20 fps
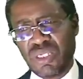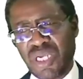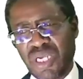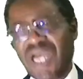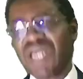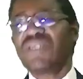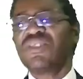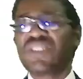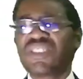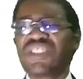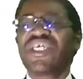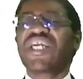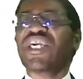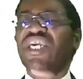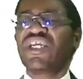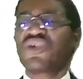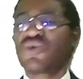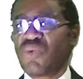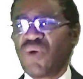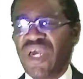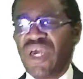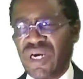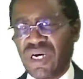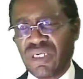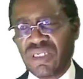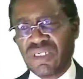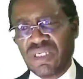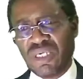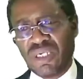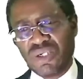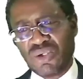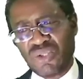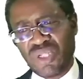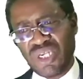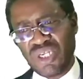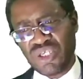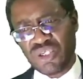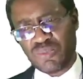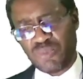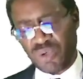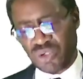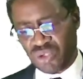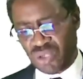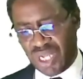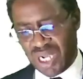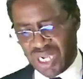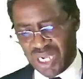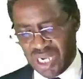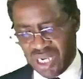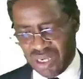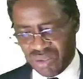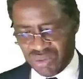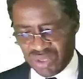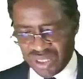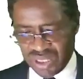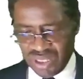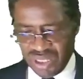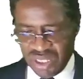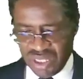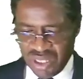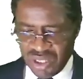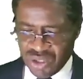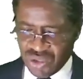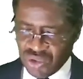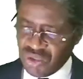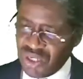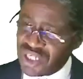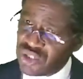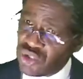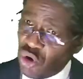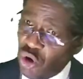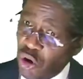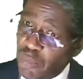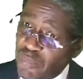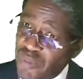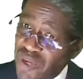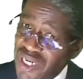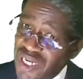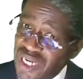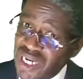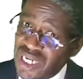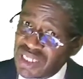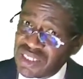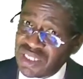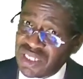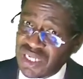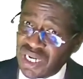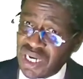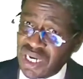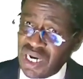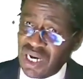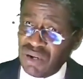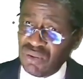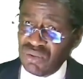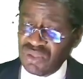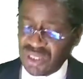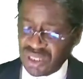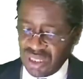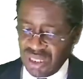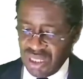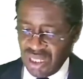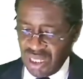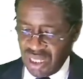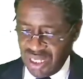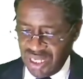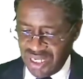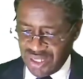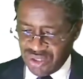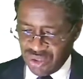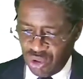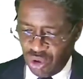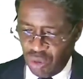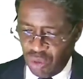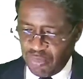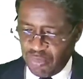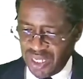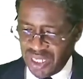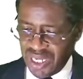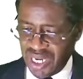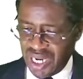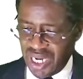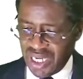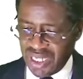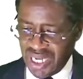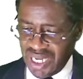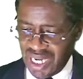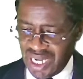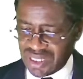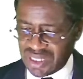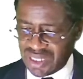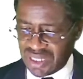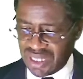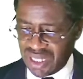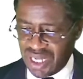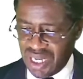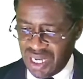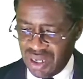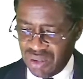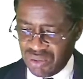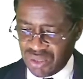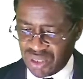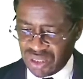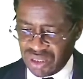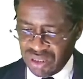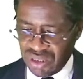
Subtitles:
and take it where? To the disposal account. So let's open an asset account. Let's open an asset account.